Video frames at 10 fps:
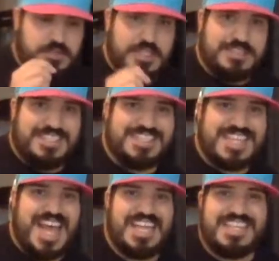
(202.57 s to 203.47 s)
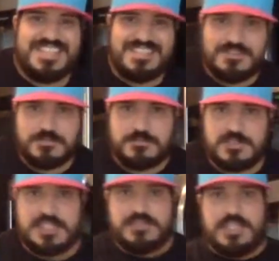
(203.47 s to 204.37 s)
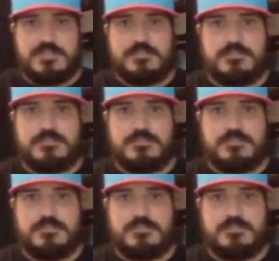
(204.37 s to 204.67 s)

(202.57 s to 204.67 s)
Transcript: is the Italian seasoning,